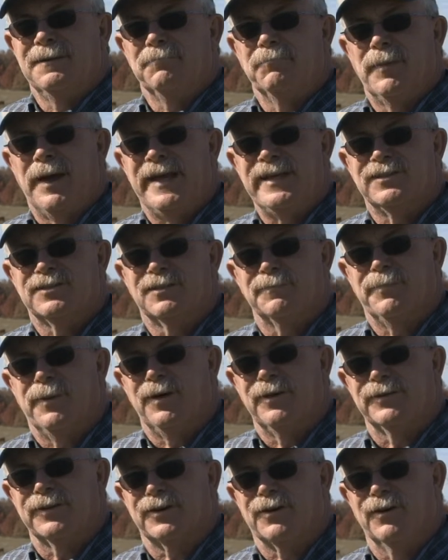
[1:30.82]
based
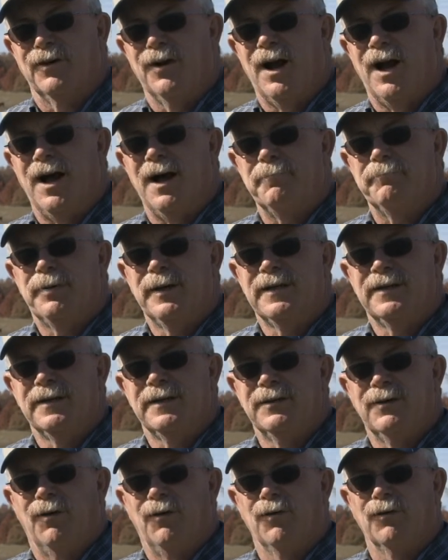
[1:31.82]
upon the crop
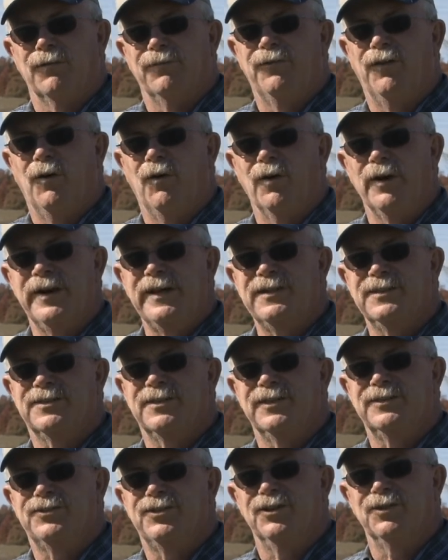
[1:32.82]
or forage
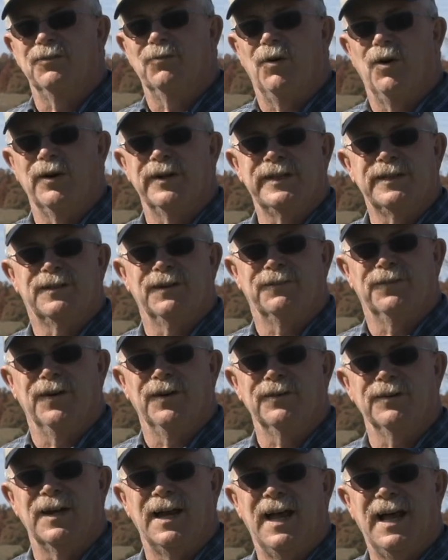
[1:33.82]
that you're wanting to
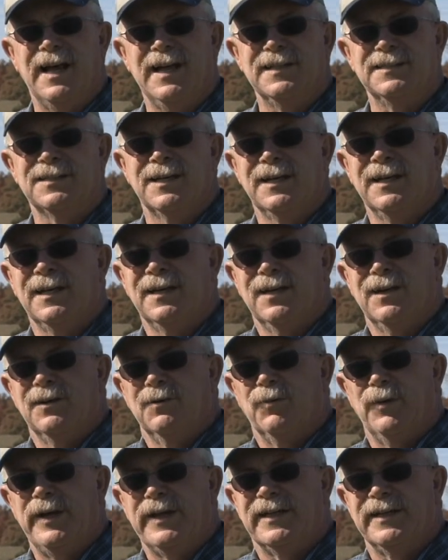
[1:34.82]
fertilize,
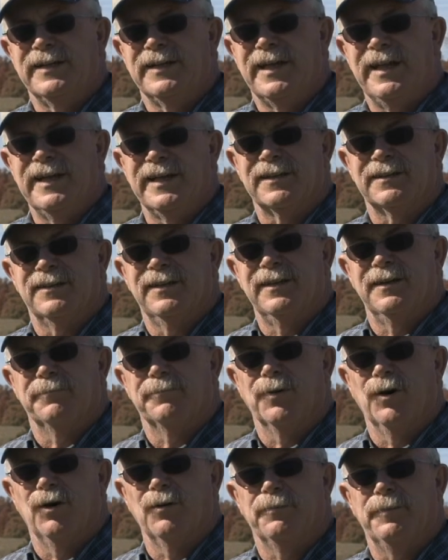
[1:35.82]
we can get the
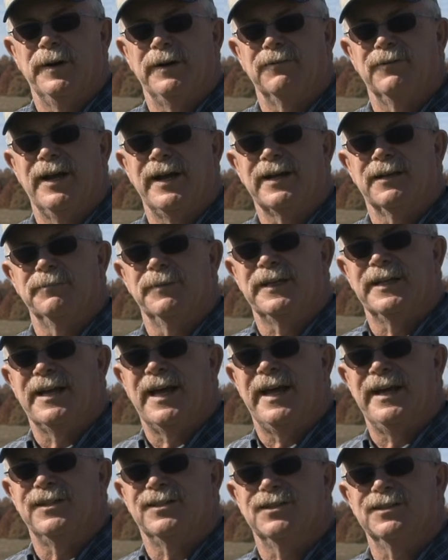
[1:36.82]
appropriate
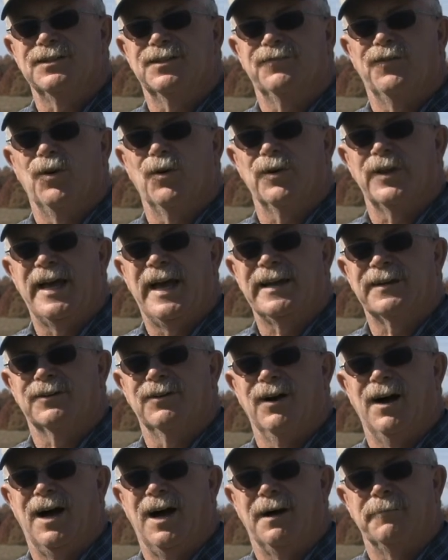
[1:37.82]
recommendations for that
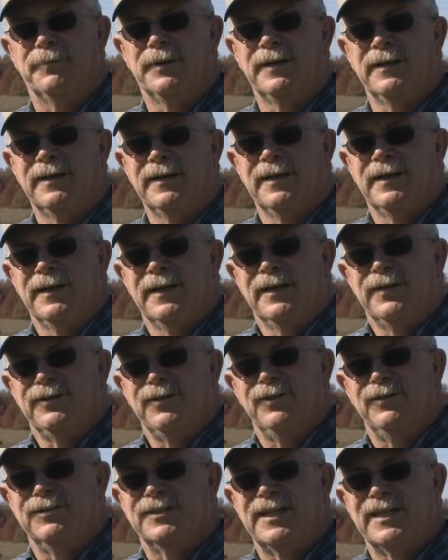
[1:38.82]
crop.
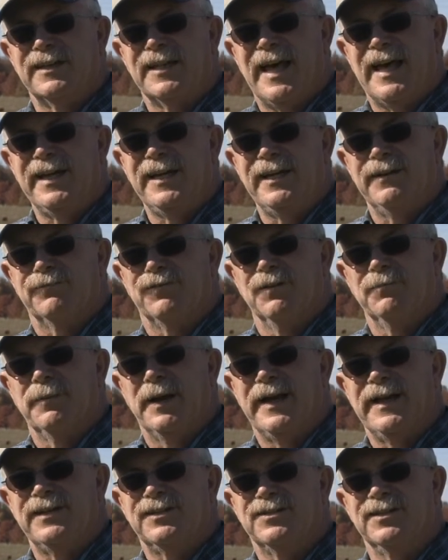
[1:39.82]
Using that
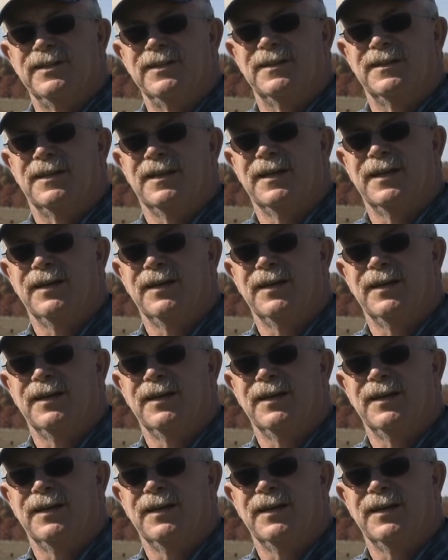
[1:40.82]
information,